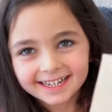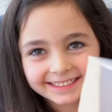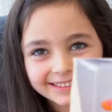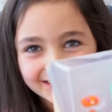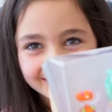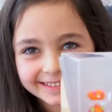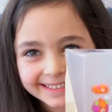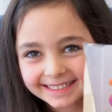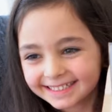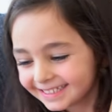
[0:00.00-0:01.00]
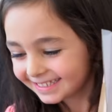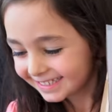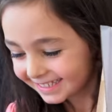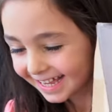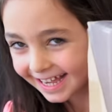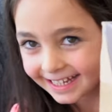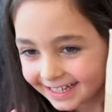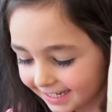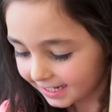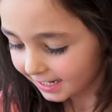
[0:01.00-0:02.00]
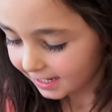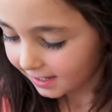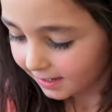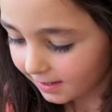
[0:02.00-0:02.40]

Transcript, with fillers: A shot. That looks good as.